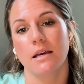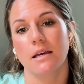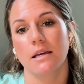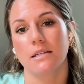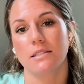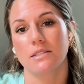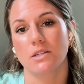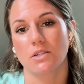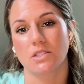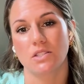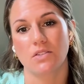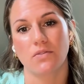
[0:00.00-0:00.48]

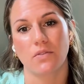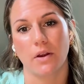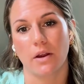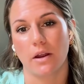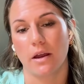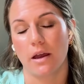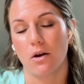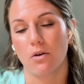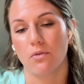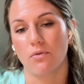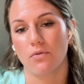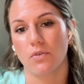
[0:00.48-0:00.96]
It's also very
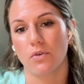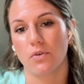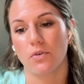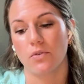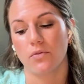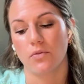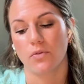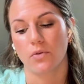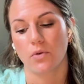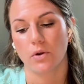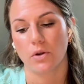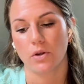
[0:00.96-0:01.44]
helpful
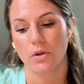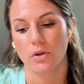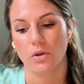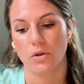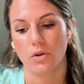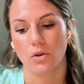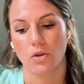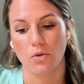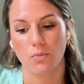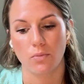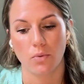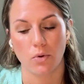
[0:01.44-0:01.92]
for
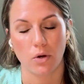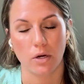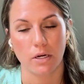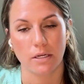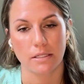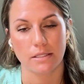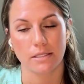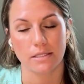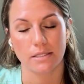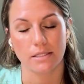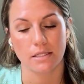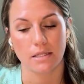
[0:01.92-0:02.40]

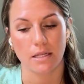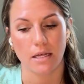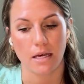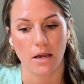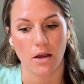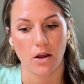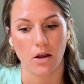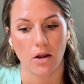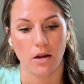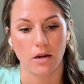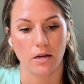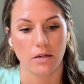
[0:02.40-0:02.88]
newborns that
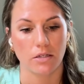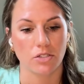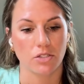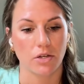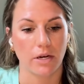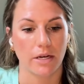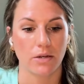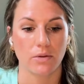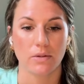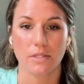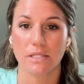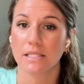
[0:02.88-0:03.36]
are
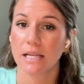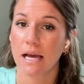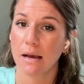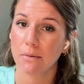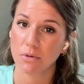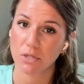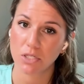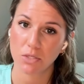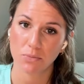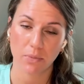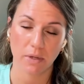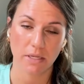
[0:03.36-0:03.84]
trying to
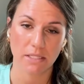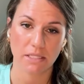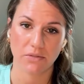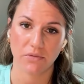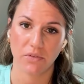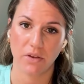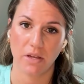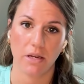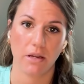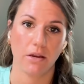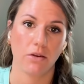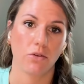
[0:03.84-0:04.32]
establish
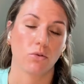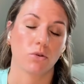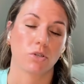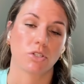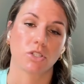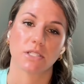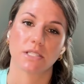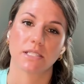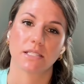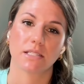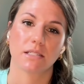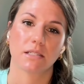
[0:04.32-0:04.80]
breastfeeding or
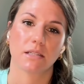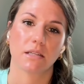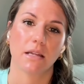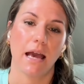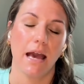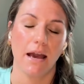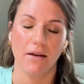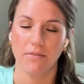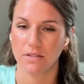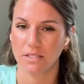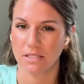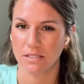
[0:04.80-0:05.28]
just
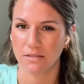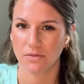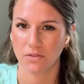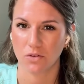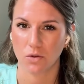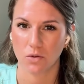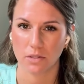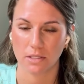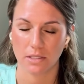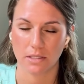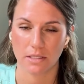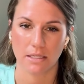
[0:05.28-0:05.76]
have a
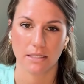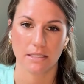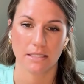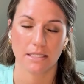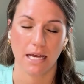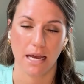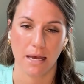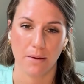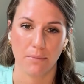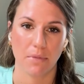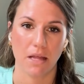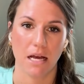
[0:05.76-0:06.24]
difficult
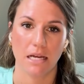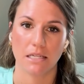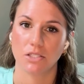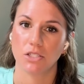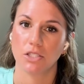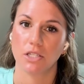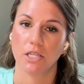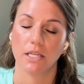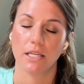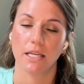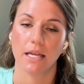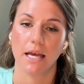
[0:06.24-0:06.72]
time
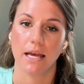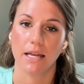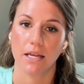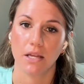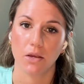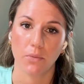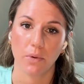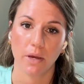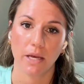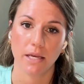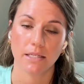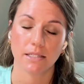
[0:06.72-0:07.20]
latching
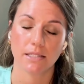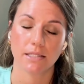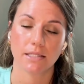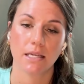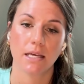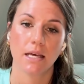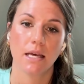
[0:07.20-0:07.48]
anyways.